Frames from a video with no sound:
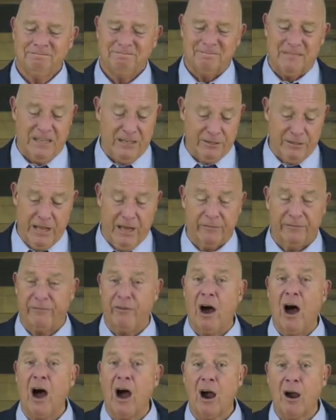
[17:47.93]
He's not
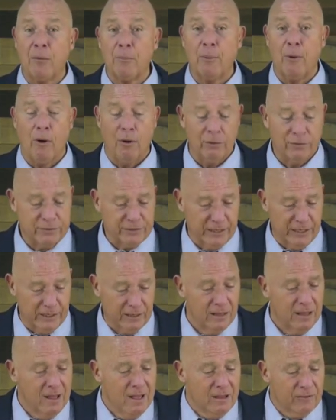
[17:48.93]
far, Paul said,
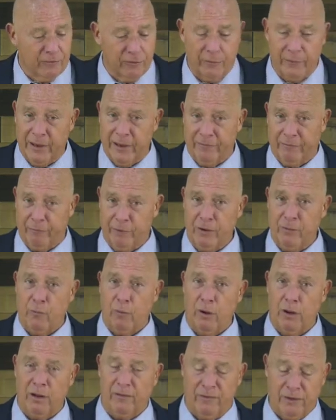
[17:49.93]
from every
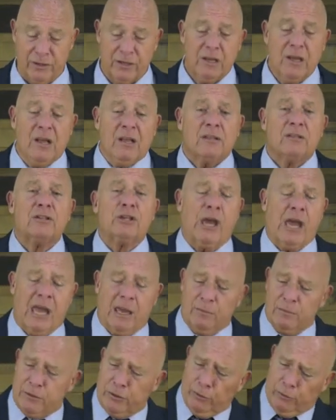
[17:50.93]
one of us.
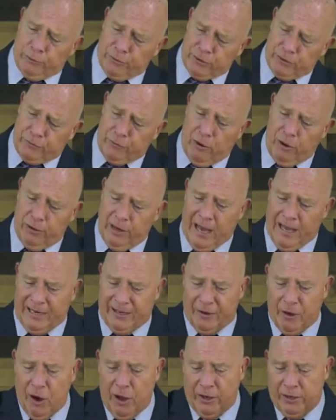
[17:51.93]
James told us, draw nigh to
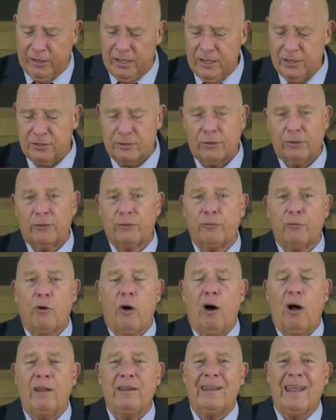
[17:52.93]
God, and he shall
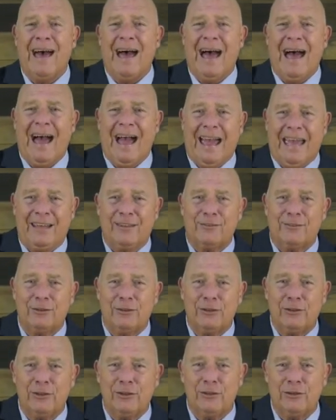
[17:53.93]
draw nigh to
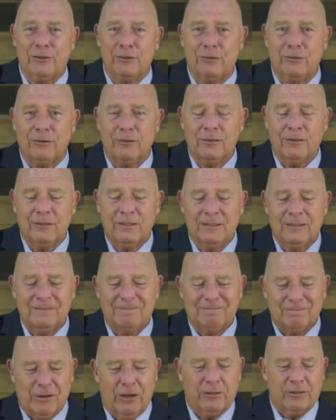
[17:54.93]
you.
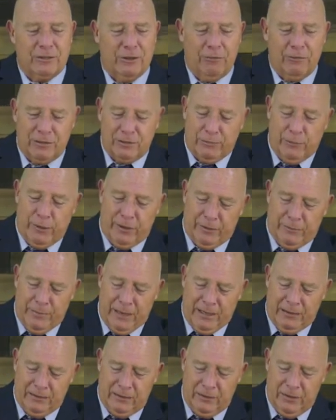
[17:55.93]
God's always wanted
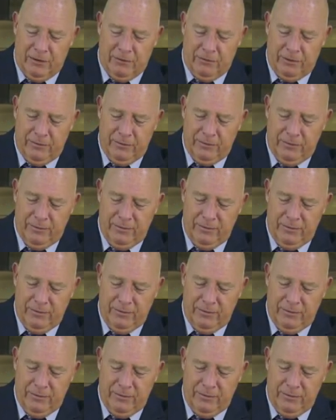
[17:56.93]
man to know him.